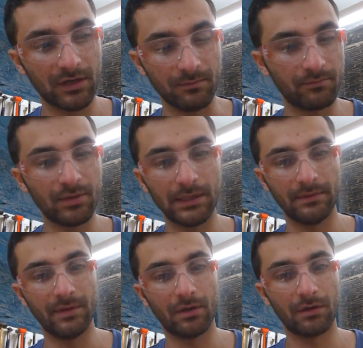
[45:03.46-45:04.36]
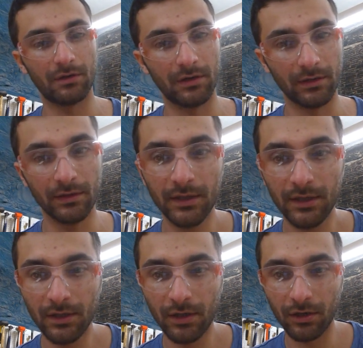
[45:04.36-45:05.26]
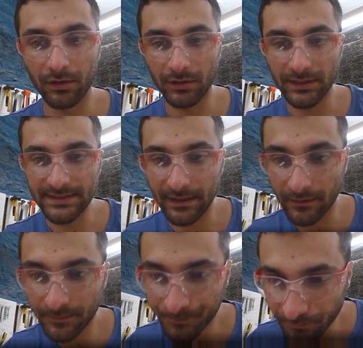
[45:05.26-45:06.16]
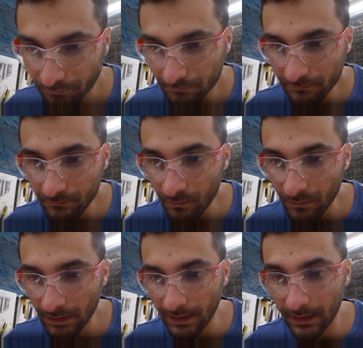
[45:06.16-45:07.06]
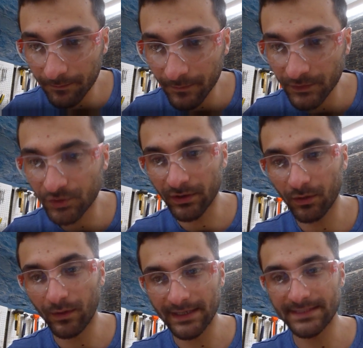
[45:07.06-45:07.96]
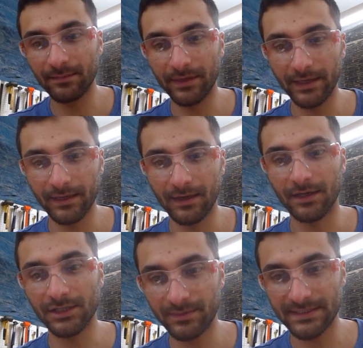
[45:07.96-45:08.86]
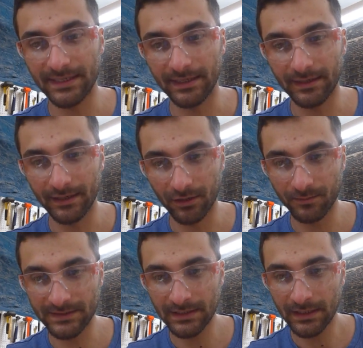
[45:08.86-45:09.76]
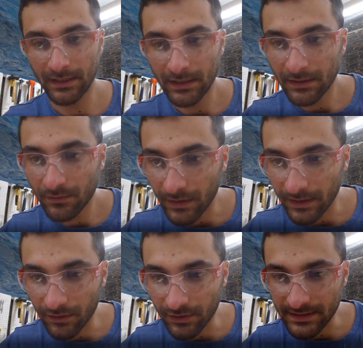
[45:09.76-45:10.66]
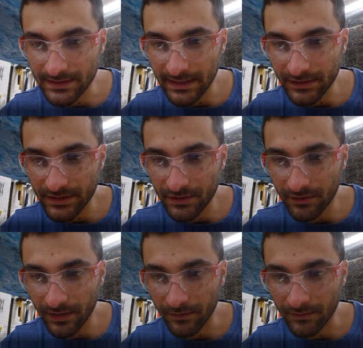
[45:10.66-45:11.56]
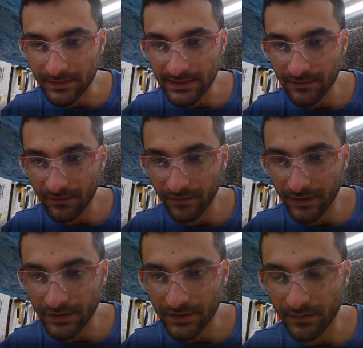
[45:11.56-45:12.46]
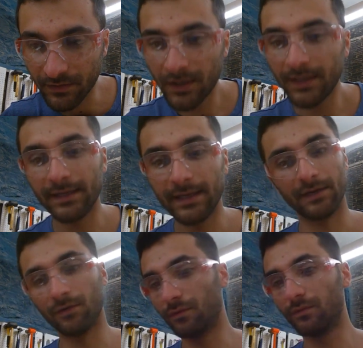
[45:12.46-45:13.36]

probably be harder to tell. Julia, waxing a blade 100% helps, or does that just create a resist for finishes? You know, yeah, no,